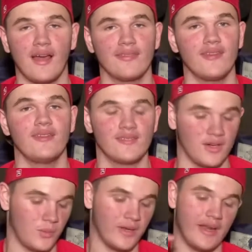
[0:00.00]
think he's going to
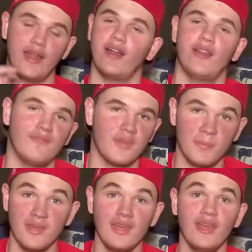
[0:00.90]
win NL
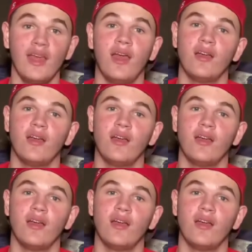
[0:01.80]
MVP,